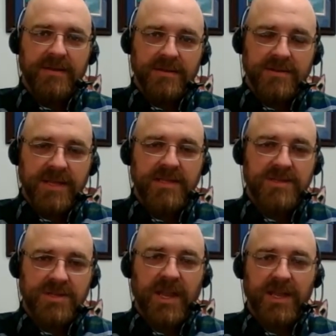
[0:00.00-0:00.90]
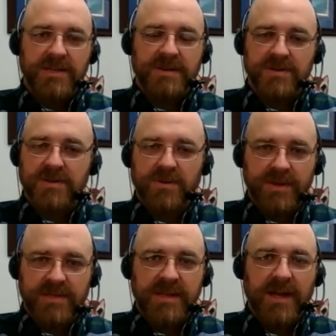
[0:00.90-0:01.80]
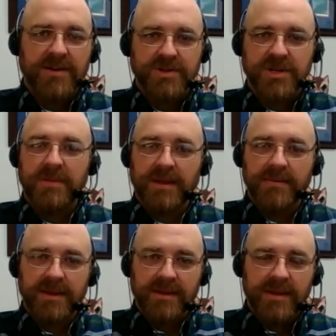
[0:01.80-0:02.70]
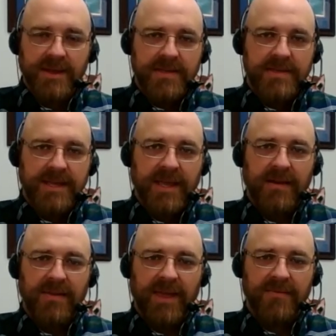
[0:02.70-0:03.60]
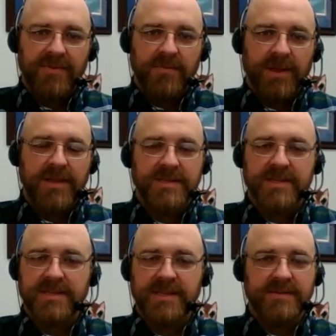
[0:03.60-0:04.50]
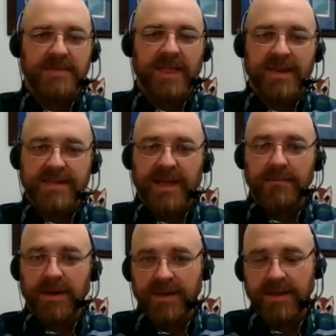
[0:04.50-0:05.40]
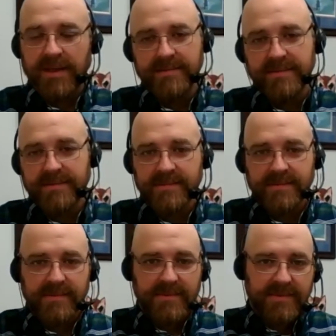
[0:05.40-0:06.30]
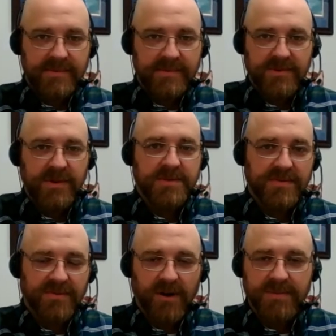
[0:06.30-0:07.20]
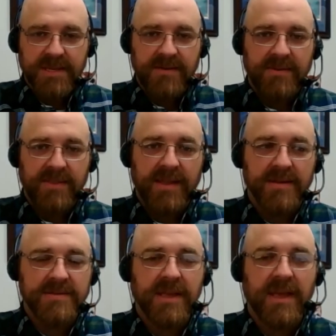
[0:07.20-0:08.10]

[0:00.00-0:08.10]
states change, because there's no reason doctors shouldn't be able to take care of that for their patients. It saves them a lot of time, money, and trips to the pharmacy and everything else.